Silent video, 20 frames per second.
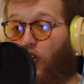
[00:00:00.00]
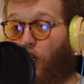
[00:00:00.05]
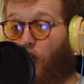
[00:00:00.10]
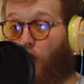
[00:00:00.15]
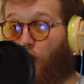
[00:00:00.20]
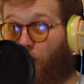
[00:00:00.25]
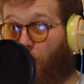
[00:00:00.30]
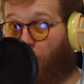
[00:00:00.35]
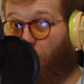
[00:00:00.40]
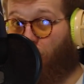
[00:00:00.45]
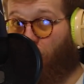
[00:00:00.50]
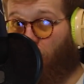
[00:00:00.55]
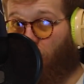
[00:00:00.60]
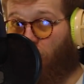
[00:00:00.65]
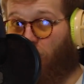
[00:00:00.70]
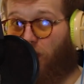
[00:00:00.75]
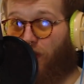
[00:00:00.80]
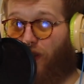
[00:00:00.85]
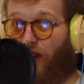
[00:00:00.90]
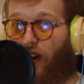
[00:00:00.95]

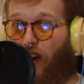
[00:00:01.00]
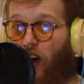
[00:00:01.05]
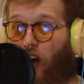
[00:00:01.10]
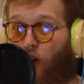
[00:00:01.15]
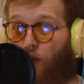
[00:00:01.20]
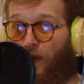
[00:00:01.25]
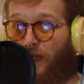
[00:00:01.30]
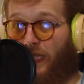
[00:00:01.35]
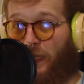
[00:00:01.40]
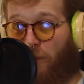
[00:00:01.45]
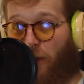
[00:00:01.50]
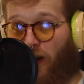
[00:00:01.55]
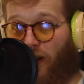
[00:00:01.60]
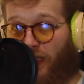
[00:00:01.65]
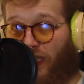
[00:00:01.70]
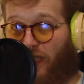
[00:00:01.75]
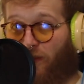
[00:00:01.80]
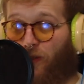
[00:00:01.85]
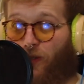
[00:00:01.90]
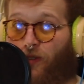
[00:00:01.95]
you are
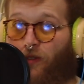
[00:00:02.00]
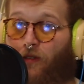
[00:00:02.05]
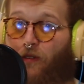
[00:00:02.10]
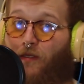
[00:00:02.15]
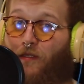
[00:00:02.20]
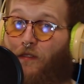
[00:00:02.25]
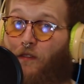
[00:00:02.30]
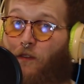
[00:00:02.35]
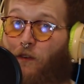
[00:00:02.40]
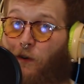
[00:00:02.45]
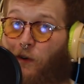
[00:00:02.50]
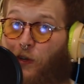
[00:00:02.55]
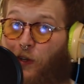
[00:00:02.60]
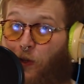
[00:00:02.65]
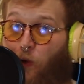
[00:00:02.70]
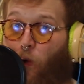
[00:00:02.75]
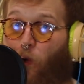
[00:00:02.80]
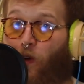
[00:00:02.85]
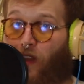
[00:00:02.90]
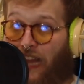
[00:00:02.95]
responsible for
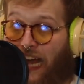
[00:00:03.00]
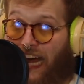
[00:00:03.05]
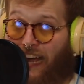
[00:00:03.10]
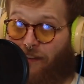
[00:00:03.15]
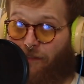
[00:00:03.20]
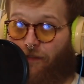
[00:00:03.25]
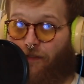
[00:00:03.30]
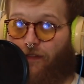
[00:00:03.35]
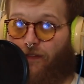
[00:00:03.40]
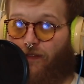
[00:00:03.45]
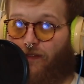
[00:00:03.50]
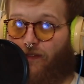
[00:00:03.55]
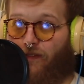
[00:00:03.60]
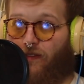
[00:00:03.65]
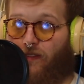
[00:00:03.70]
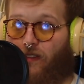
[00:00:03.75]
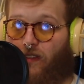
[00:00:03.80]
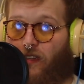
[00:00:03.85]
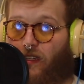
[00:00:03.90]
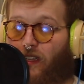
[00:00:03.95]
your life
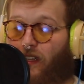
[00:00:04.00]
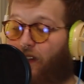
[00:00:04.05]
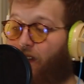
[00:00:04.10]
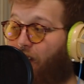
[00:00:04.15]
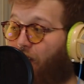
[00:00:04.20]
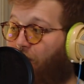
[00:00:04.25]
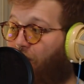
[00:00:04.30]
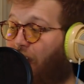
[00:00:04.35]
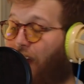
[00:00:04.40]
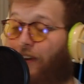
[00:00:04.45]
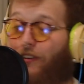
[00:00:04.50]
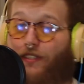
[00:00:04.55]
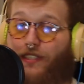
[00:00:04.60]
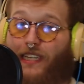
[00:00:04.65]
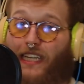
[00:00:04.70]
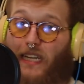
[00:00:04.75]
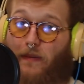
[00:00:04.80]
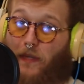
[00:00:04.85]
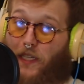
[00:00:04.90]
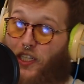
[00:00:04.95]
there's
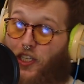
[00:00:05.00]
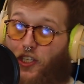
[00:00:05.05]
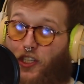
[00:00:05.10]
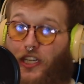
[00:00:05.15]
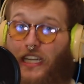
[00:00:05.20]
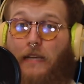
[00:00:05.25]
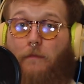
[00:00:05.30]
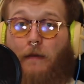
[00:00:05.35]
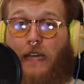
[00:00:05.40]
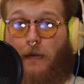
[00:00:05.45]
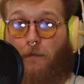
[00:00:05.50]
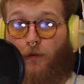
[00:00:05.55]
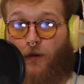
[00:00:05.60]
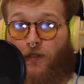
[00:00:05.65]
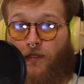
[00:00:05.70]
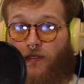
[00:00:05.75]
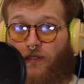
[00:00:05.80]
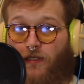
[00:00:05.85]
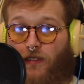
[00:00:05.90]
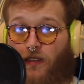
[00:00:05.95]
going to be shitty
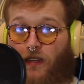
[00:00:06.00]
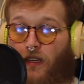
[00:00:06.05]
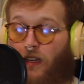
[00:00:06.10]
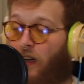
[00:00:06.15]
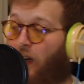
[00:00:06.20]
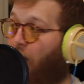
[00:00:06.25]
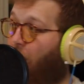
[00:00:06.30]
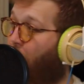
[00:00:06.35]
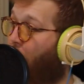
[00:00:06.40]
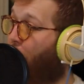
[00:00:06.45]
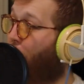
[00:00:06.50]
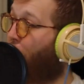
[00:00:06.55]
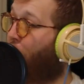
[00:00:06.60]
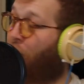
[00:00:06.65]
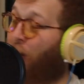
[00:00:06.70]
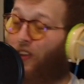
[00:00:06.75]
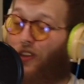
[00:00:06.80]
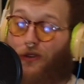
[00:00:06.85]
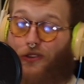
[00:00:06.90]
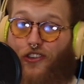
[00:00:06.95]
people that are
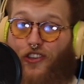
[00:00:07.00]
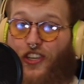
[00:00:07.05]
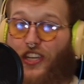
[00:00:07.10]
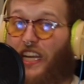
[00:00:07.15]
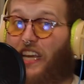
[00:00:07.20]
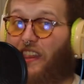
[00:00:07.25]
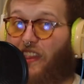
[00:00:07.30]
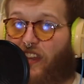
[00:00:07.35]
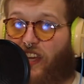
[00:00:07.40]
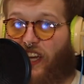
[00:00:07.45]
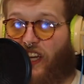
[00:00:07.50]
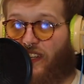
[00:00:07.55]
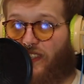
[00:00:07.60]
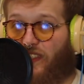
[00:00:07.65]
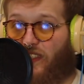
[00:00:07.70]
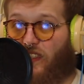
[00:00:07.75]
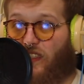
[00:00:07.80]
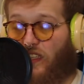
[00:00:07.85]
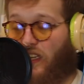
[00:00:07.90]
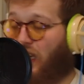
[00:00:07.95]
going to do shitty
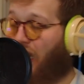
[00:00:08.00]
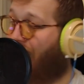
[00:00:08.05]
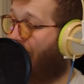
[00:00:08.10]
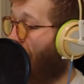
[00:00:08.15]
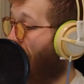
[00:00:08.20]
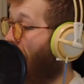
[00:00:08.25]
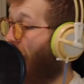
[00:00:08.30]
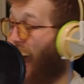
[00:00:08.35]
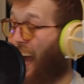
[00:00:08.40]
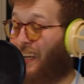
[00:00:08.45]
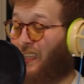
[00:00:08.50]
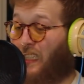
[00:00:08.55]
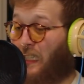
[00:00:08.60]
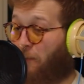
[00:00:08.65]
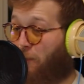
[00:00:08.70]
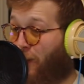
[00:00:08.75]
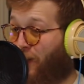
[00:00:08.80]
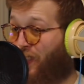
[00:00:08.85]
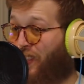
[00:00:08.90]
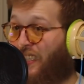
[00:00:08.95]
things at
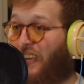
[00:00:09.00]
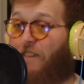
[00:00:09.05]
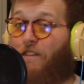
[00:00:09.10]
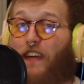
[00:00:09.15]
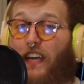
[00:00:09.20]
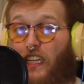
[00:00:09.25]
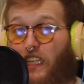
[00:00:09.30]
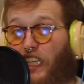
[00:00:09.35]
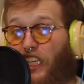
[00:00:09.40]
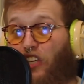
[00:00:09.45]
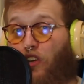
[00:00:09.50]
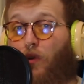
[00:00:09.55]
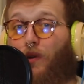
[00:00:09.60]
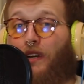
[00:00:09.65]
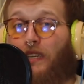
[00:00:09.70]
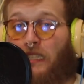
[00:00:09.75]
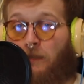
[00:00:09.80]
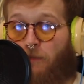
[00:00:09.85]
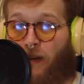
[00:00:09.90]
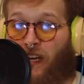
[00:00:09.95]
specifically your
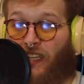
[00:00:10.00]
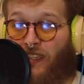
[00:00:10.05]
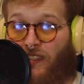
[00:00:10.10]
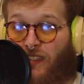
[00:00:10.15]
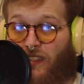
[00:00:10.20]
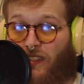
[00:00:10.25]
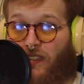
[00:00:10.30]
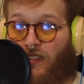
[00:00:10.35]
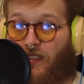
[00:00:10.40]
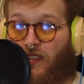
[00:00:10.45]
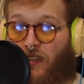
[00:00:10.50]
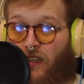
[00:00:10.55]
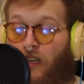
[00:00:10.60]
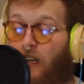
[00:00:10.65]
expense.